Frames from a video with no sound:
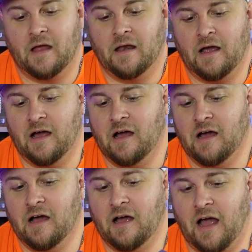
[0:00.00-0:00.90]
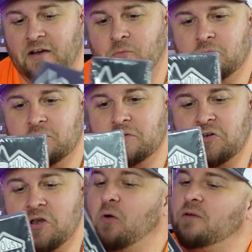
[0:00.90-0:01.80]
I don't
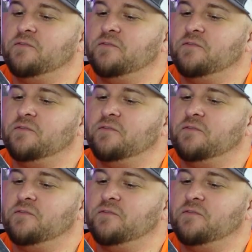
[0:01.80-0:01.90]
know if